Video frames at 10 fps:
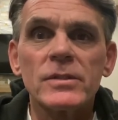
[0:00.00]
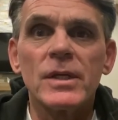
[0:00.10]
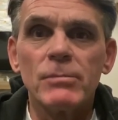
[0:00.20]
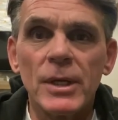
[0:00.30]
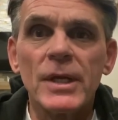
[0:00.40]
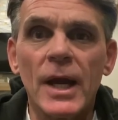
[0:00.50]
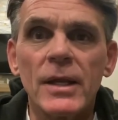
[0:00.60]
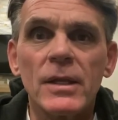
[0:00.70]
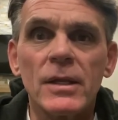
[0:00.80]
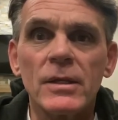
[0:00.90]
been
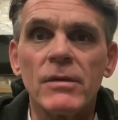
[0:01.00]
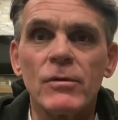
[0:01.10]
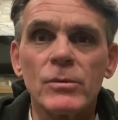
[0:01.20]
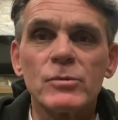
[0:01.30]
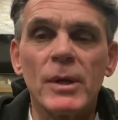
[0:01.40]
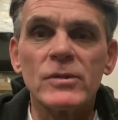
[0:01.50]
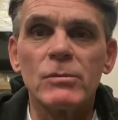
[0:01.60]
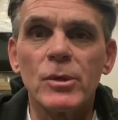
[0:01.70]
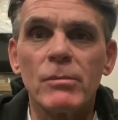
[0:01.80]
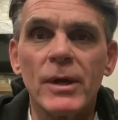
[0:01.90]
guided and given a
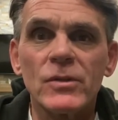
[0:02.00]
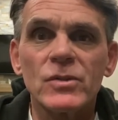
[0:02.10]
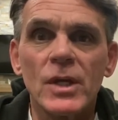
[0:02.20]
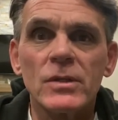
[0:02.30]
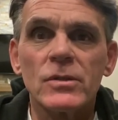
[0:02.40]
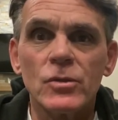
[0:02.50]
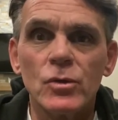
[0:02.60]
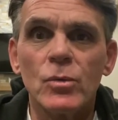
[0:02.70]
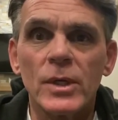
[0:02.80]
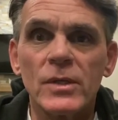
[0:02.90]
responsibility by the state to do
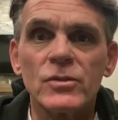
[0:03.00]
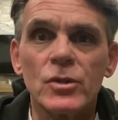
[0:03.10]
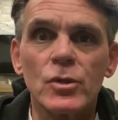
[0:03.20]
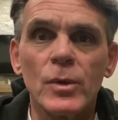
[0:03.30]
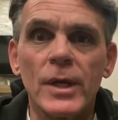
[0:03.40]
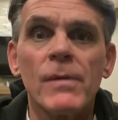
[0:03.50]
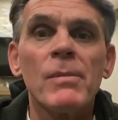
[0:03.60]
what it is they're doing.